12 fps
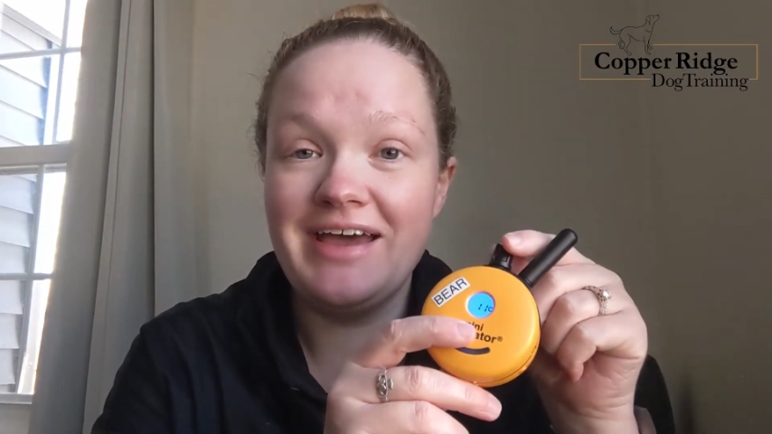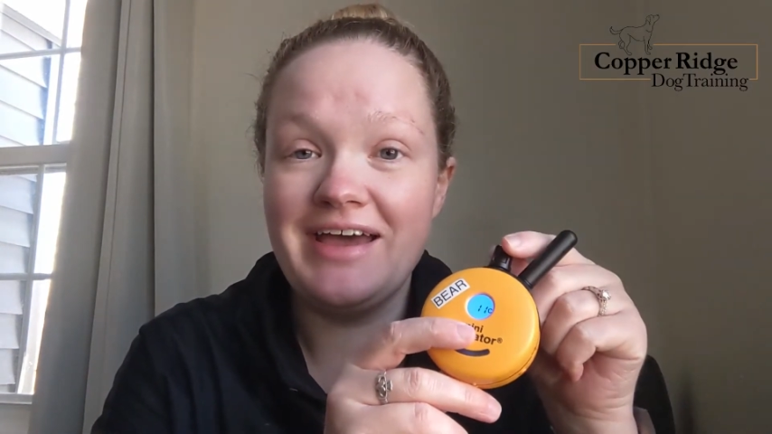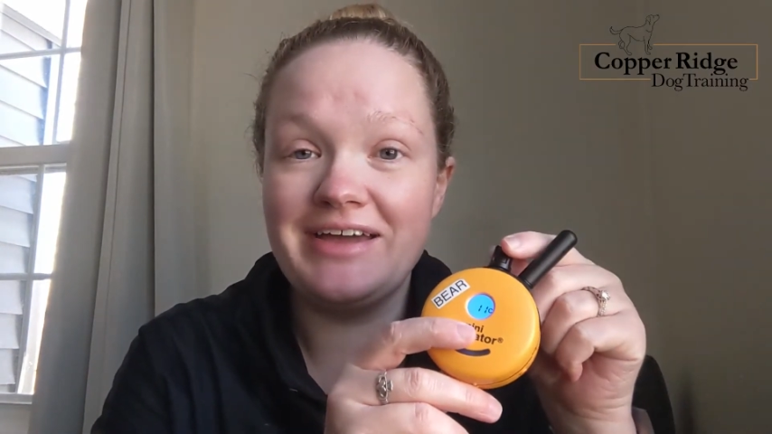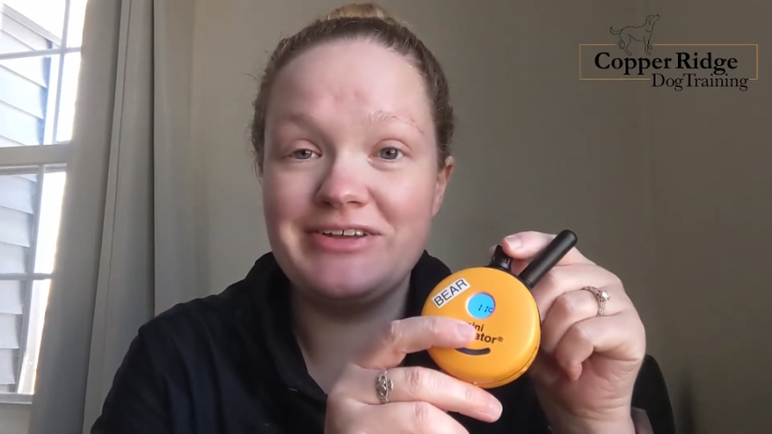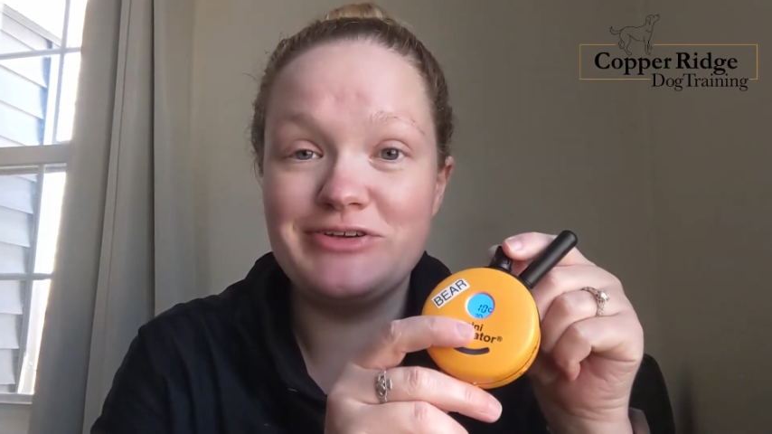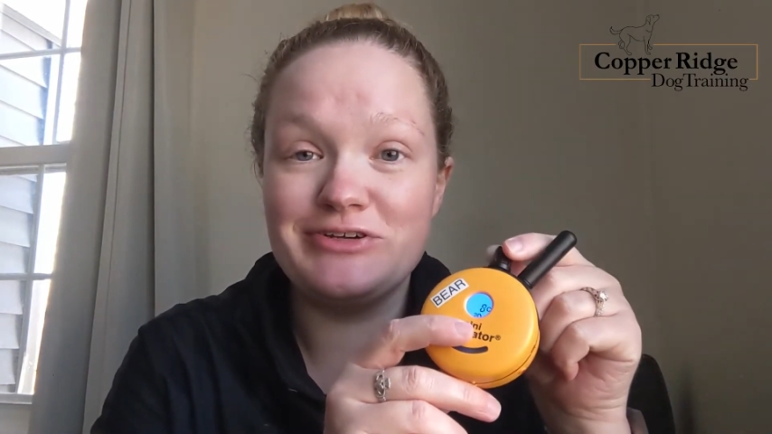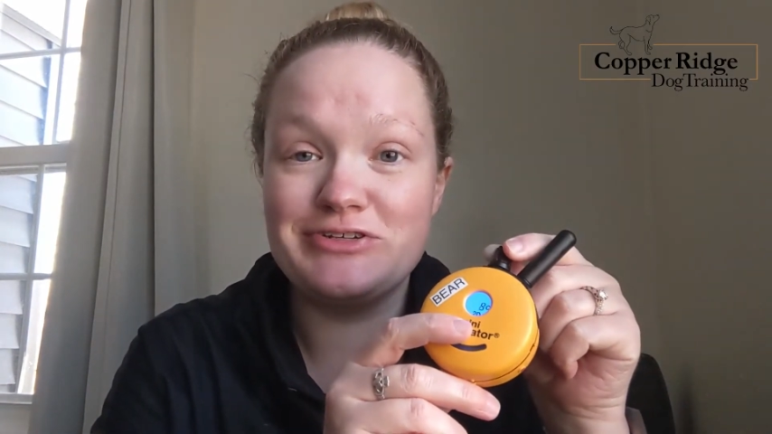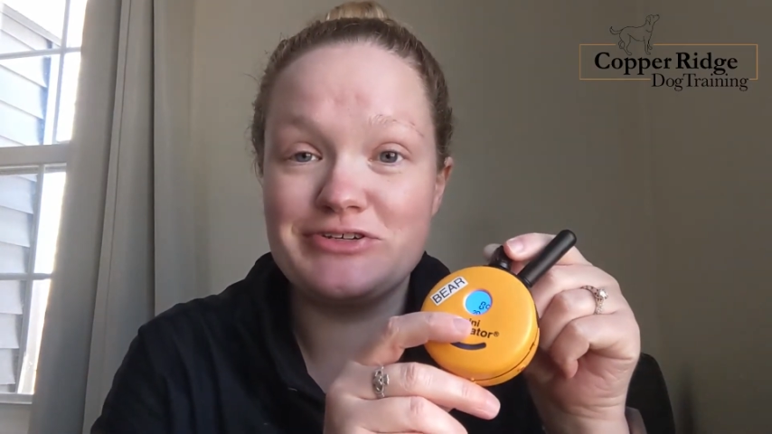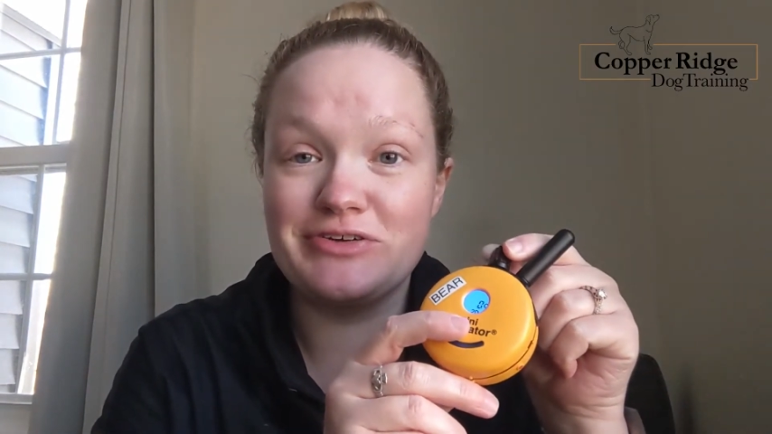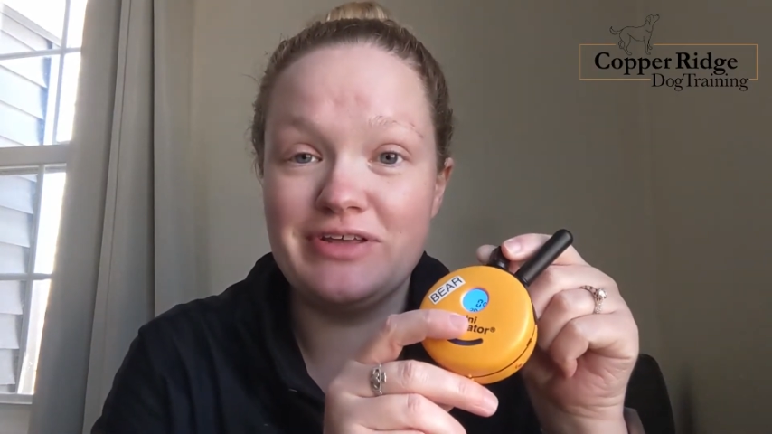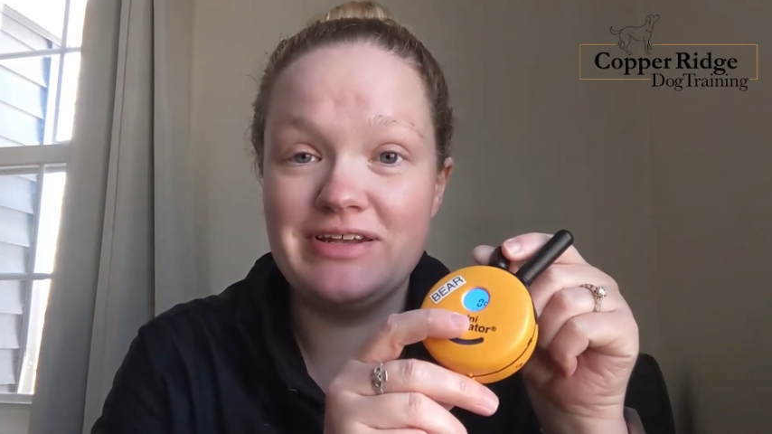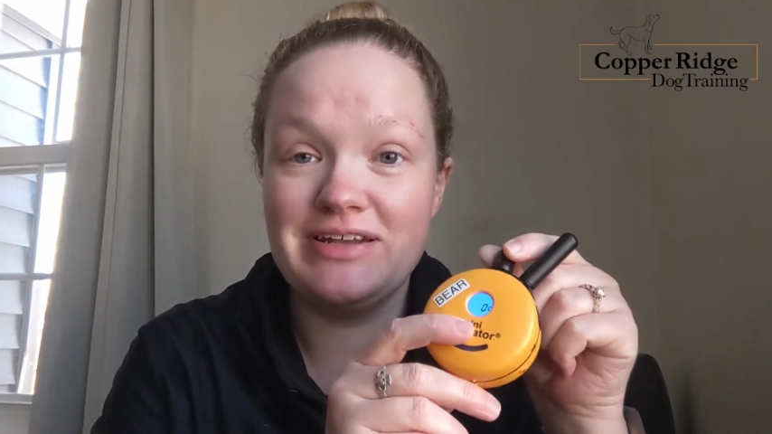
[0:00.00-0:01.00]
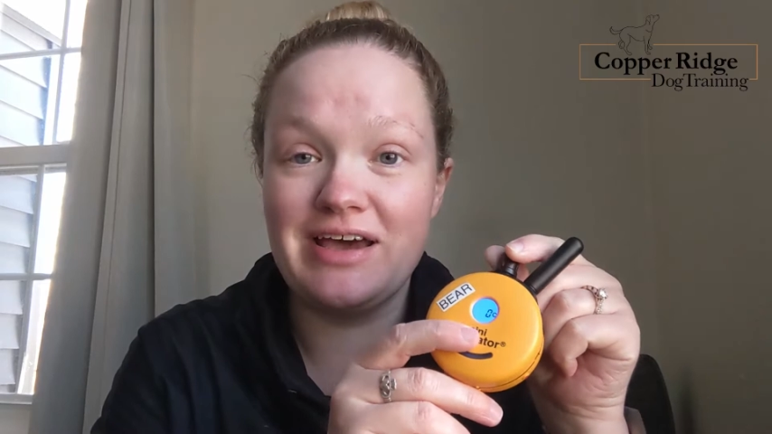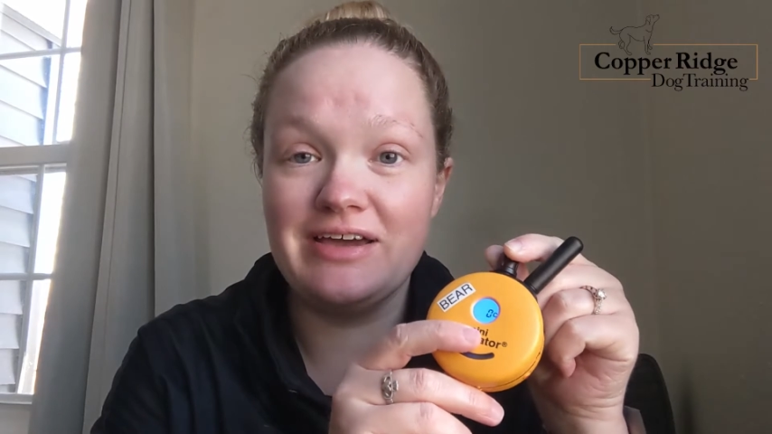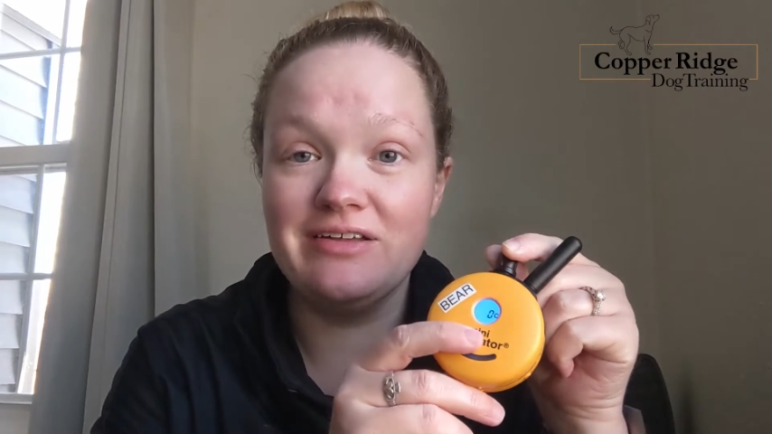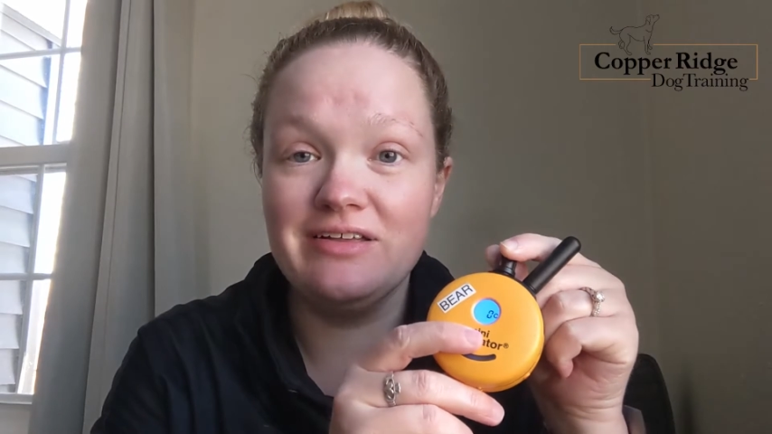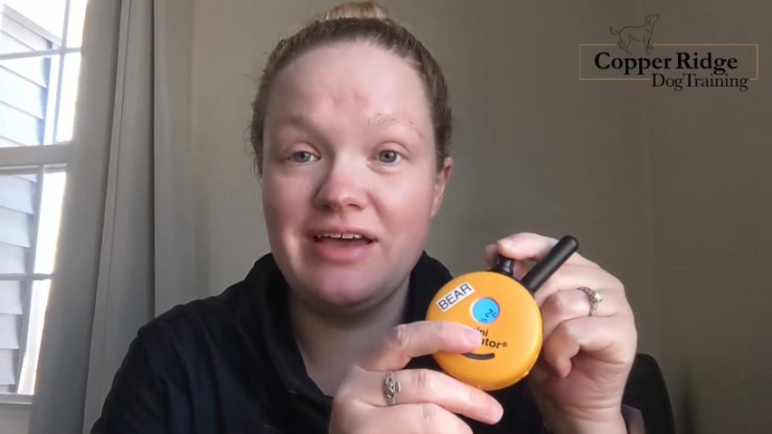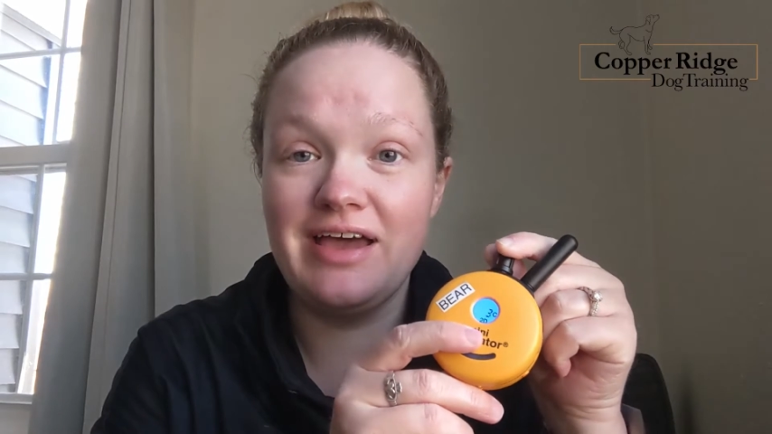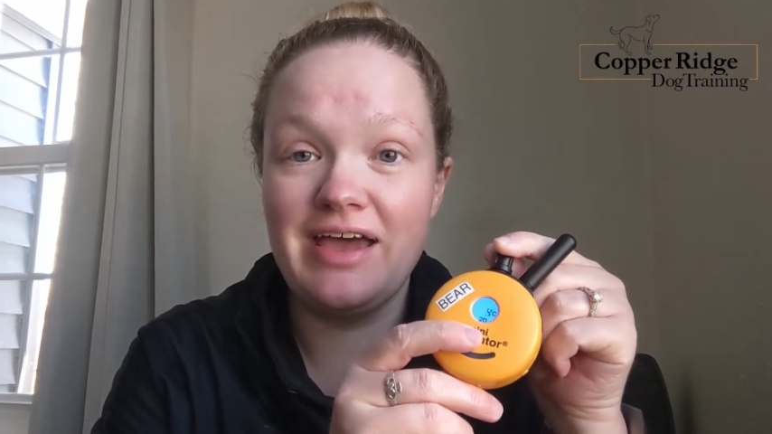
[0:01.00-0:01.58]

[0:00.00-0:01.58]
and you can turn that dial